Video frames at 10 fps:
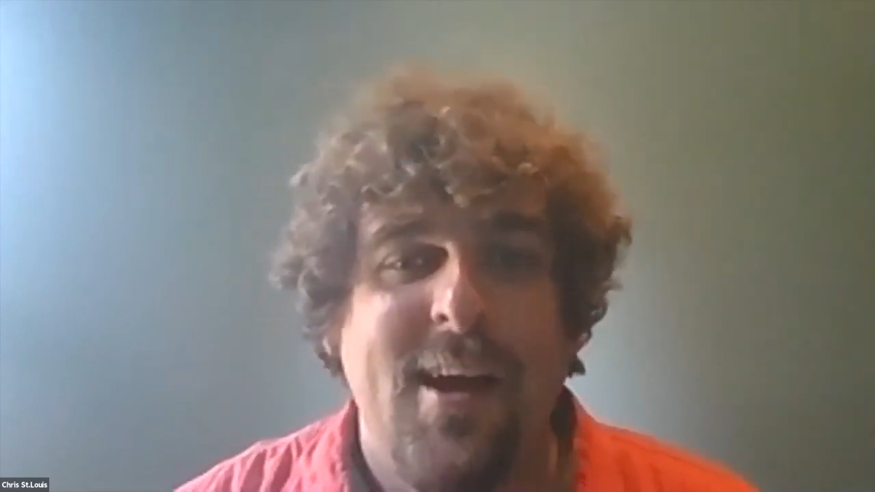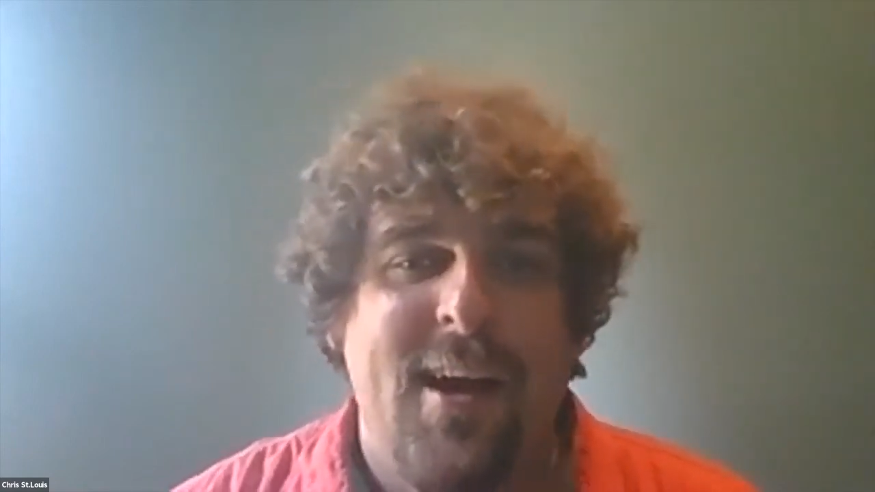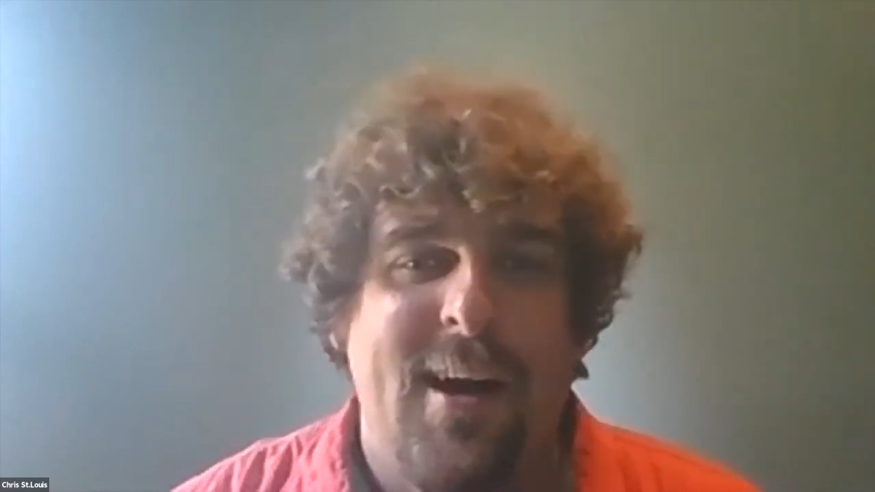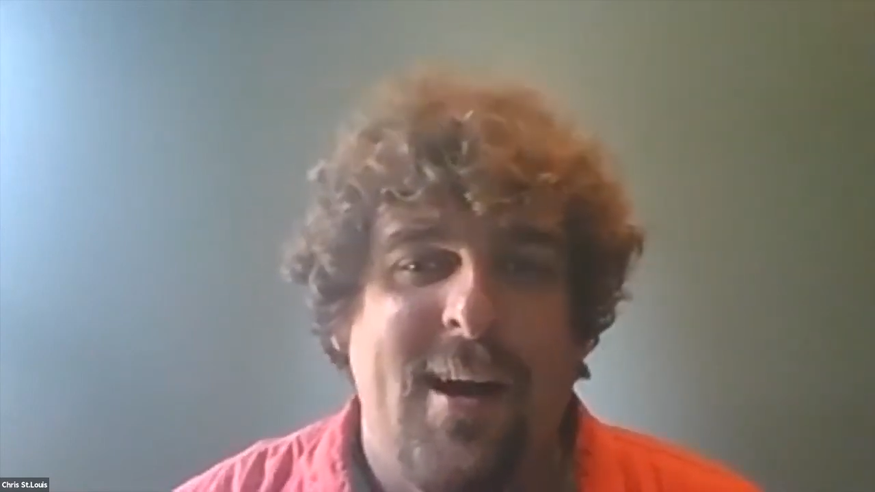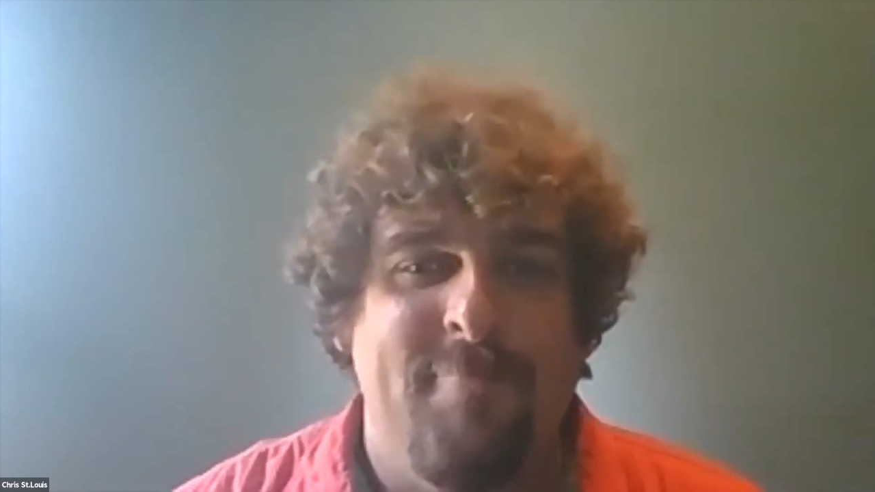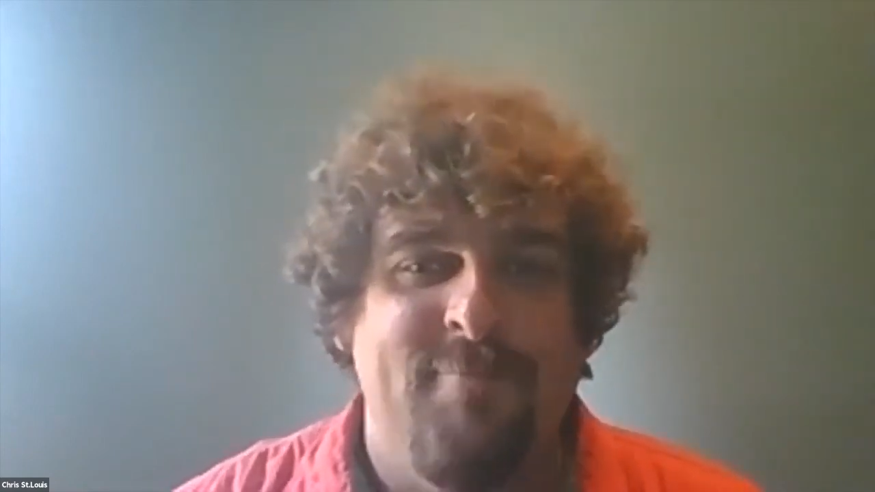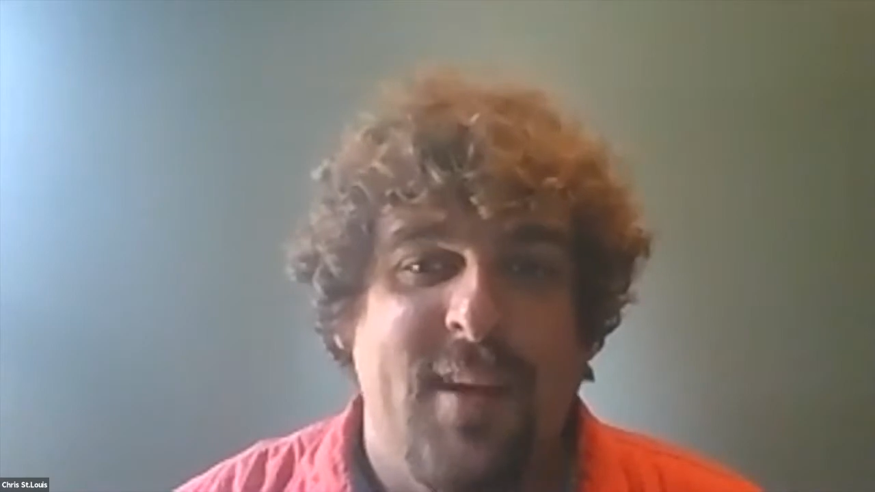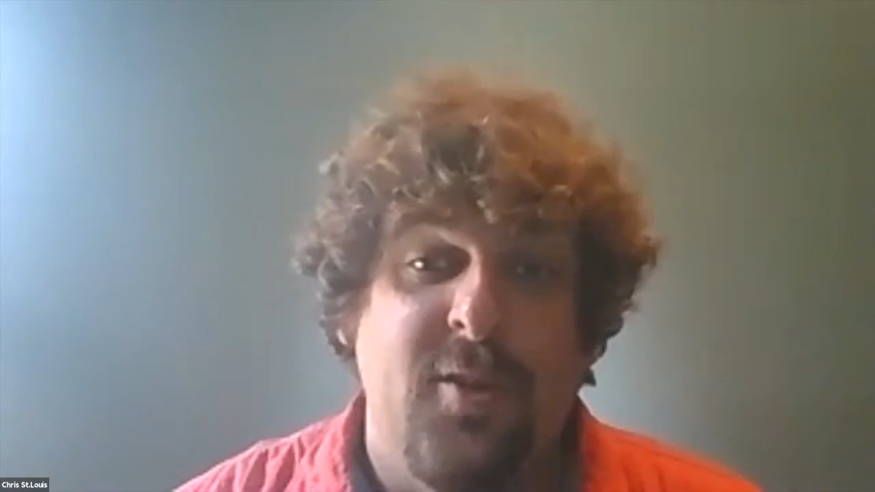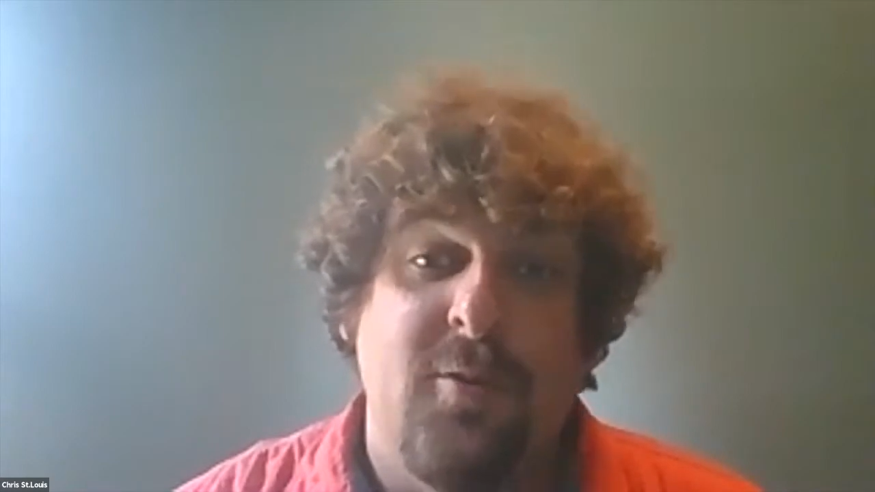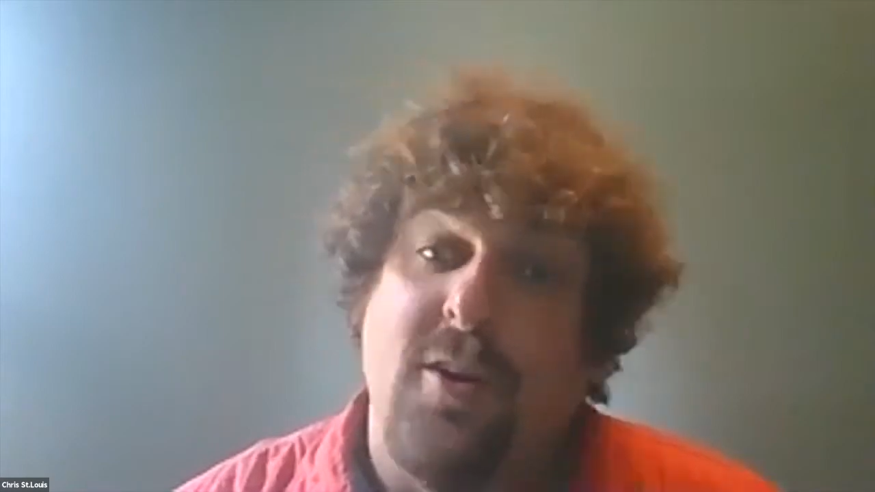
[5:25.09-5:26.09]
And
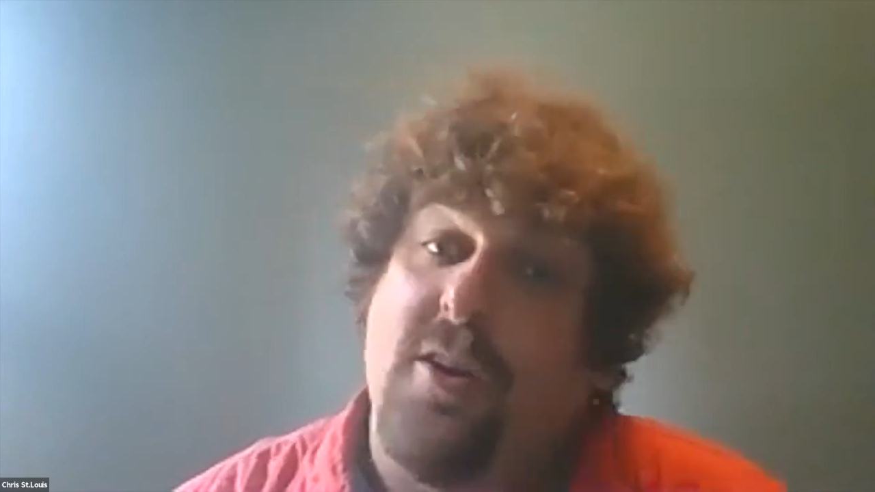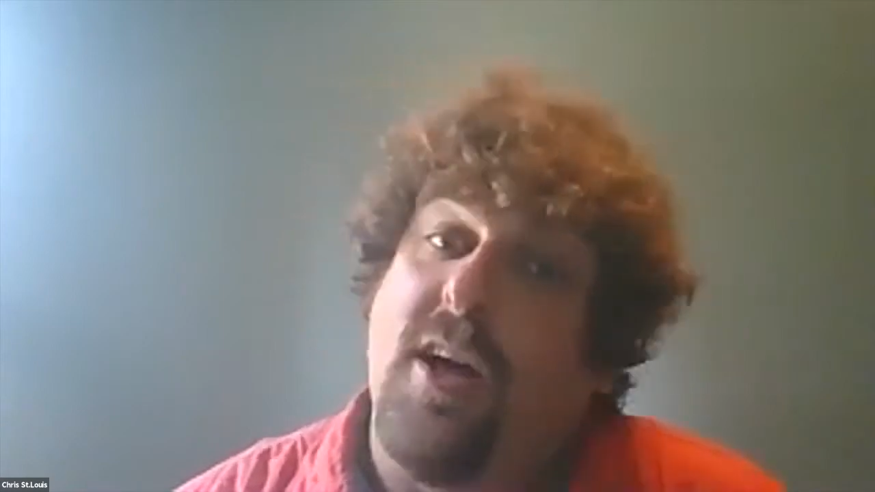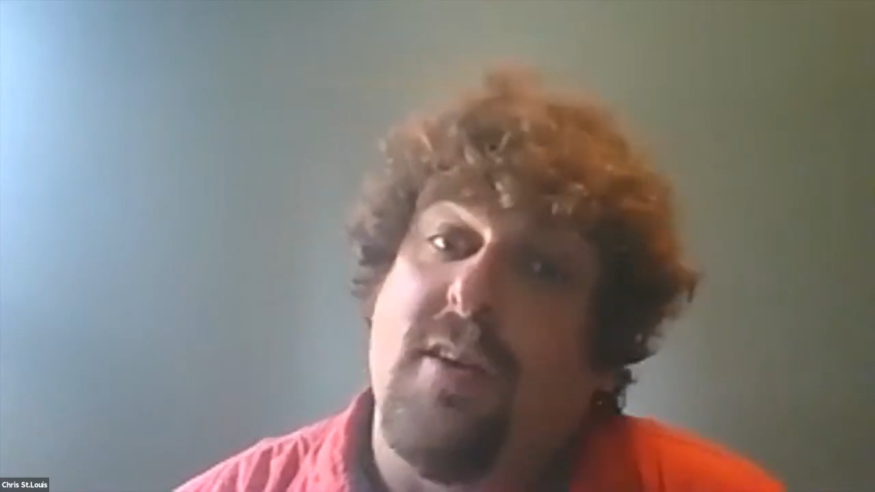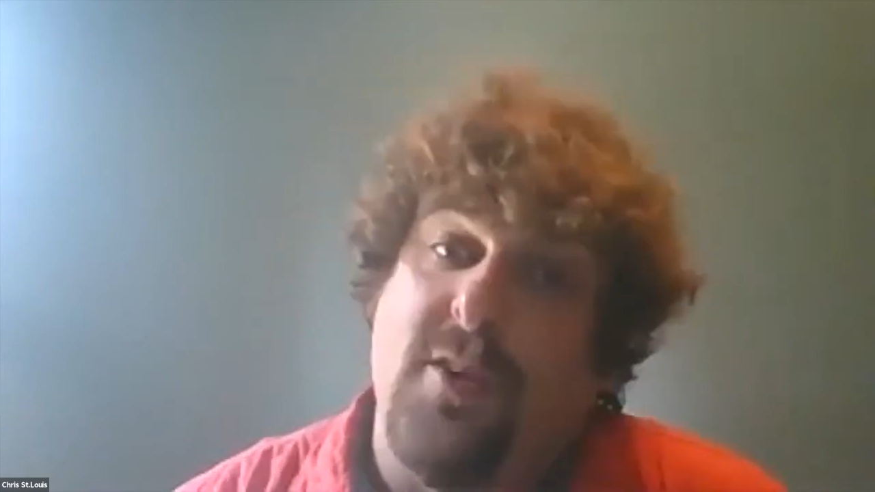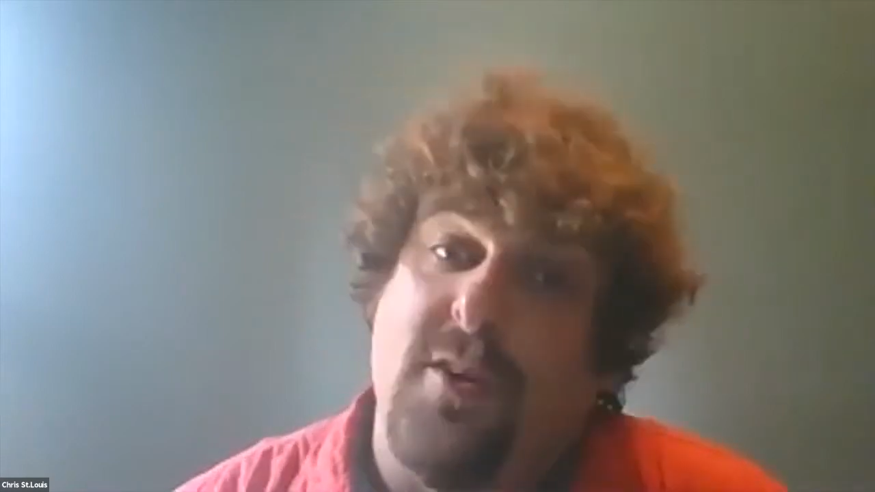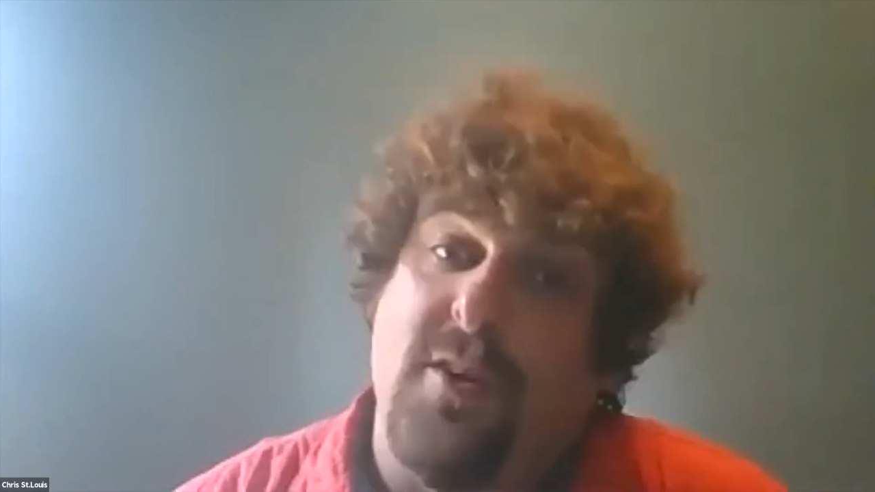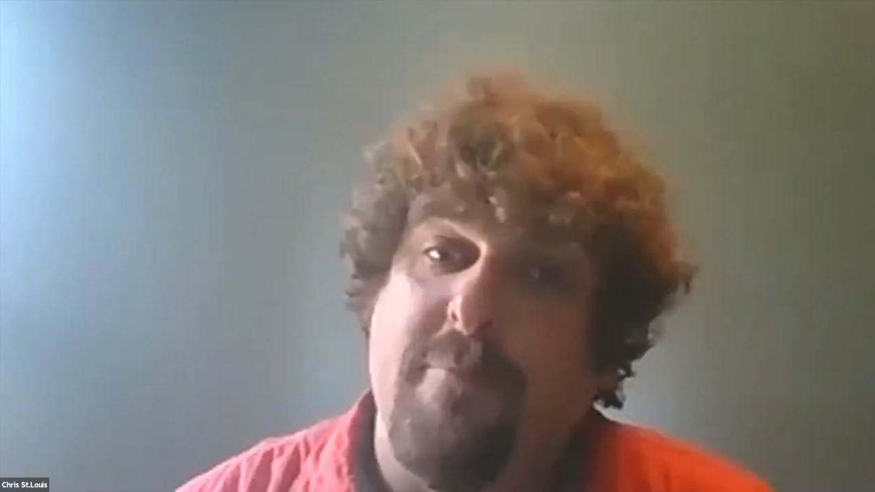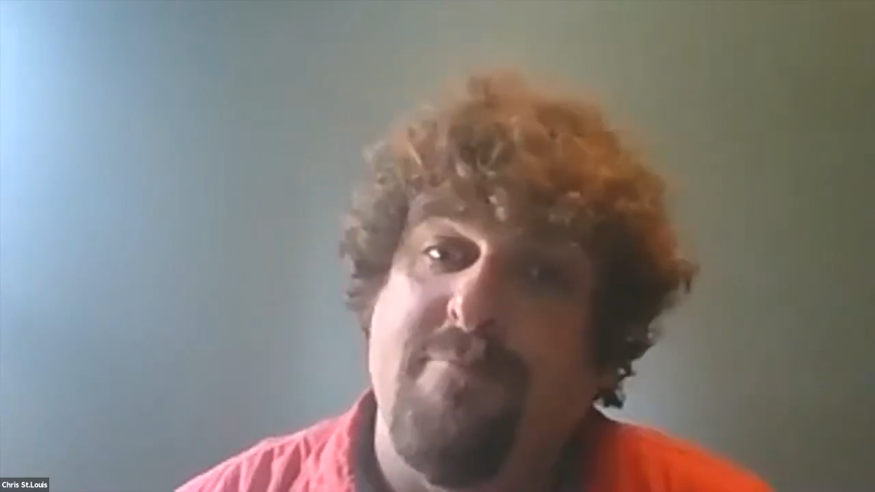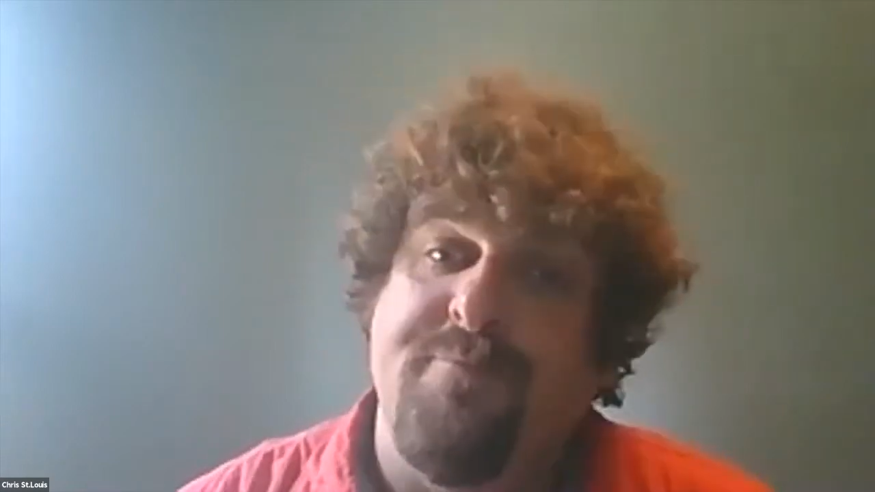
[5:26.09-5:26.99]
you earn a lot of earned time.